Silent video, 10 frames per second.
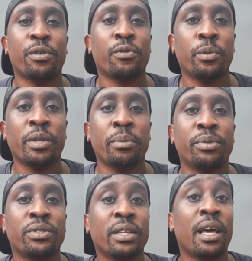from the
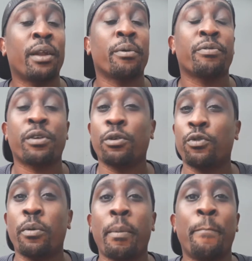embassy, a referral
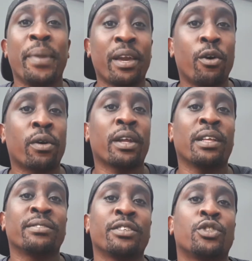from a big
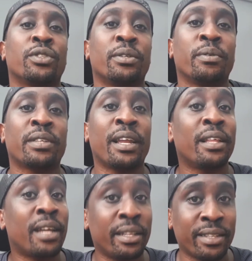organization here in
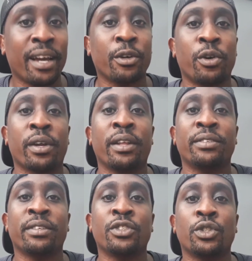Thailand, a Thai
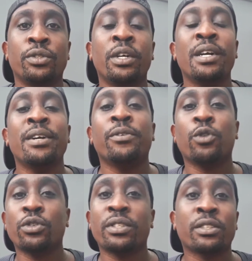organization.
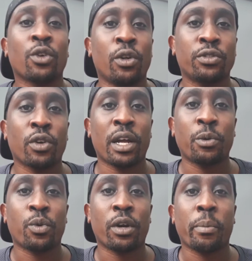Those things also
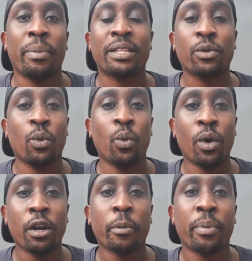can work, but
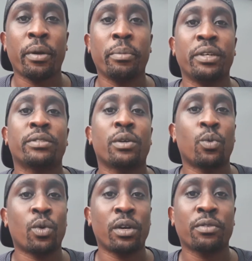work permit,
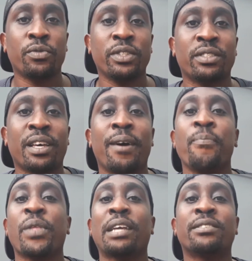work visa
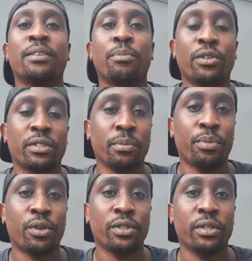is the most
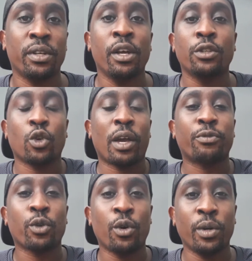important. So you have
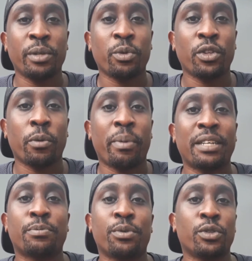to go in with your
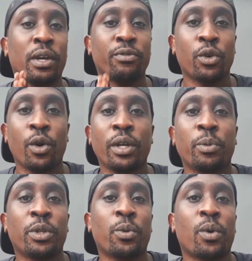passport, you have to go in
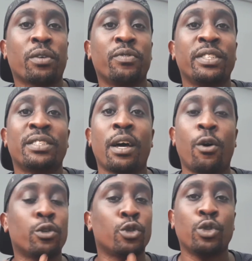with your work visa
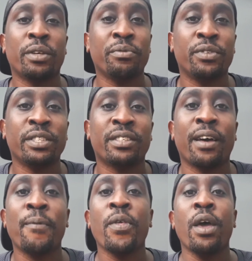or student
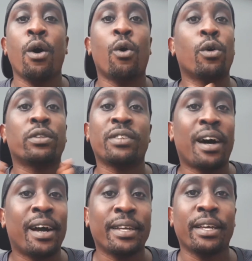visa or
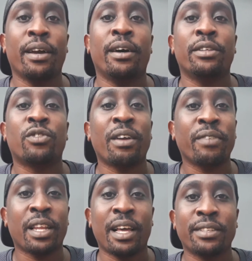Thai
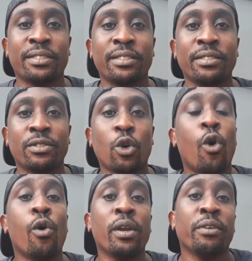driving license,
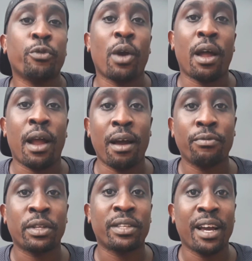or if you
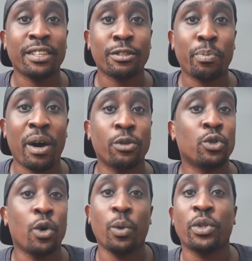have a Thai spouse,
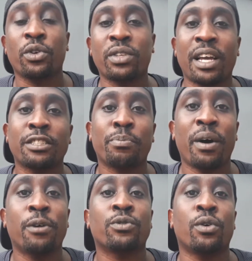you go with your Thai
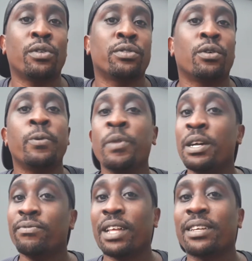spouse also.
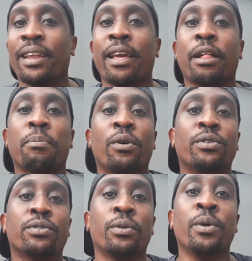That can help
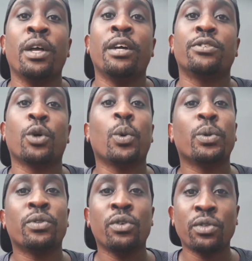also. So
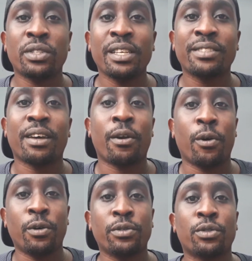those things are
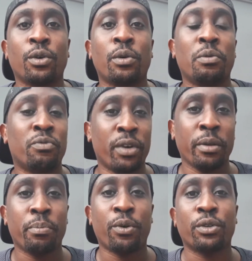also very
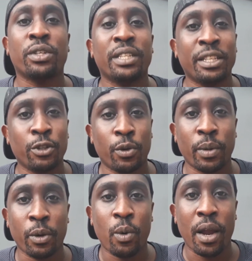important in your
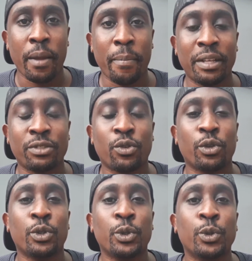requirements for
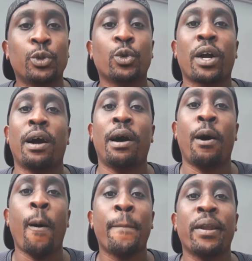you to
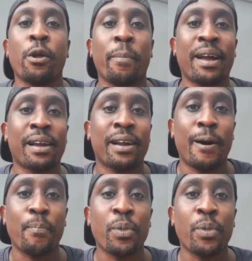open your bank account.